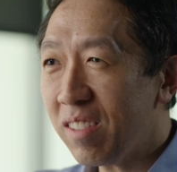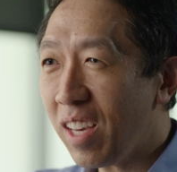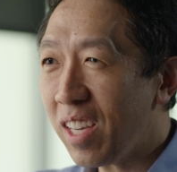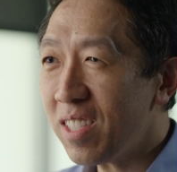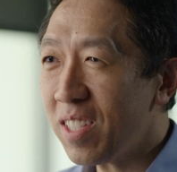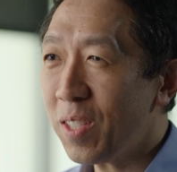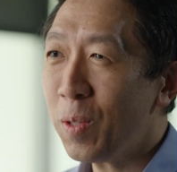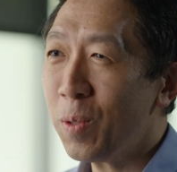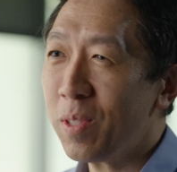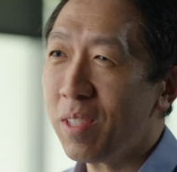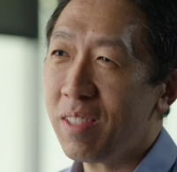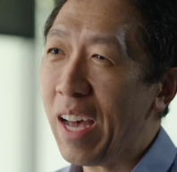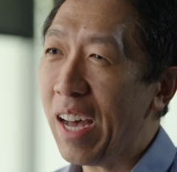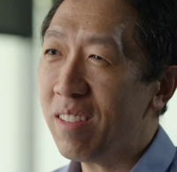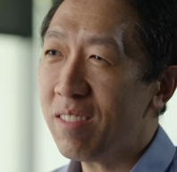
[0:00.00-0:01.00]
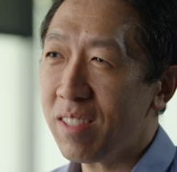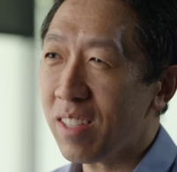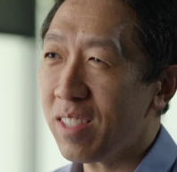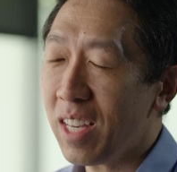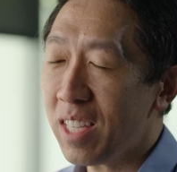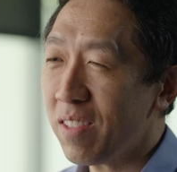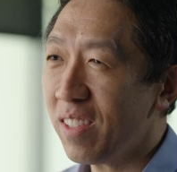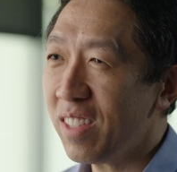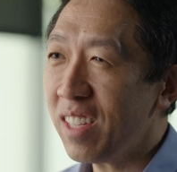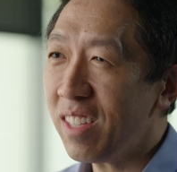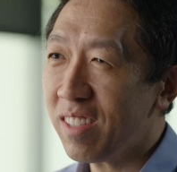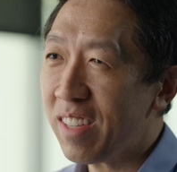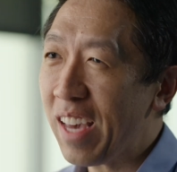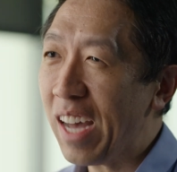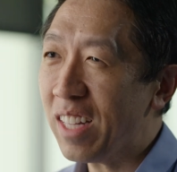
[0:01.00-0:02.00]
executed that successfully,
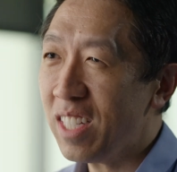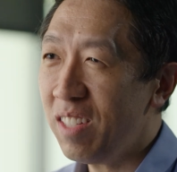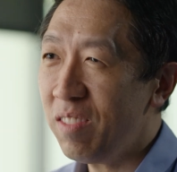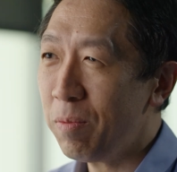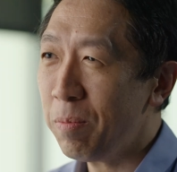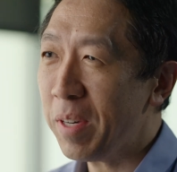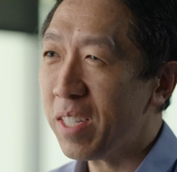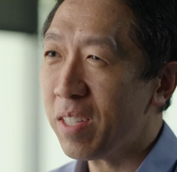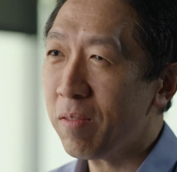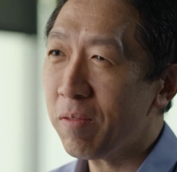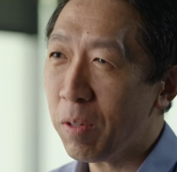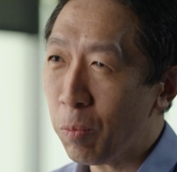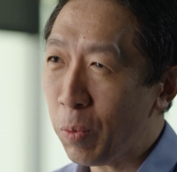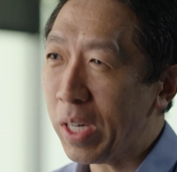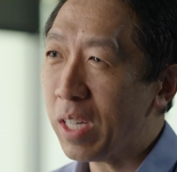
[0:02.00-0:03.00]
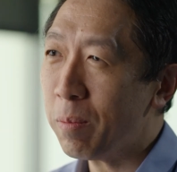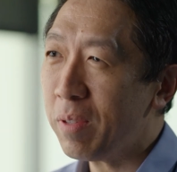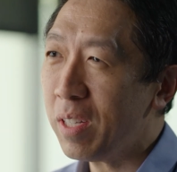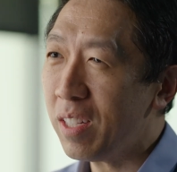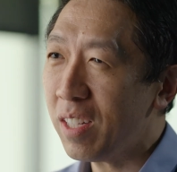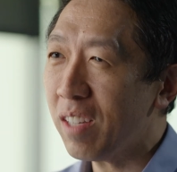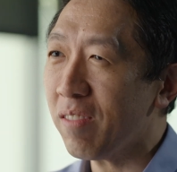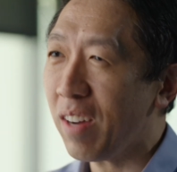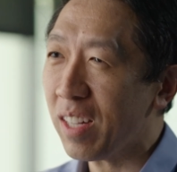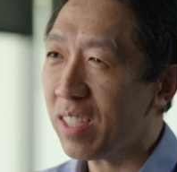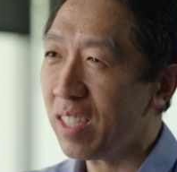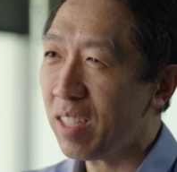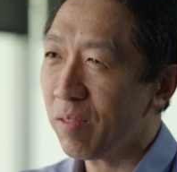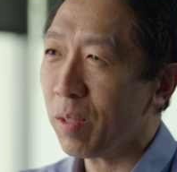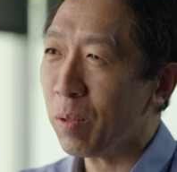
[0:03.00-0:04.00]
gathered information from Wikipedia rather
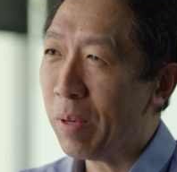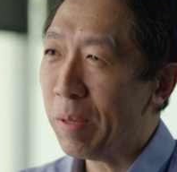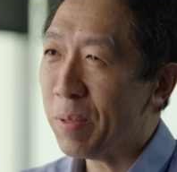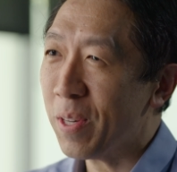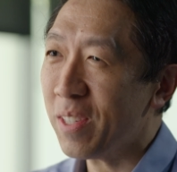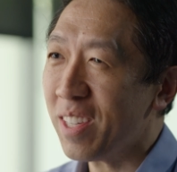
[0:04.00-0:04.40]
than from a web search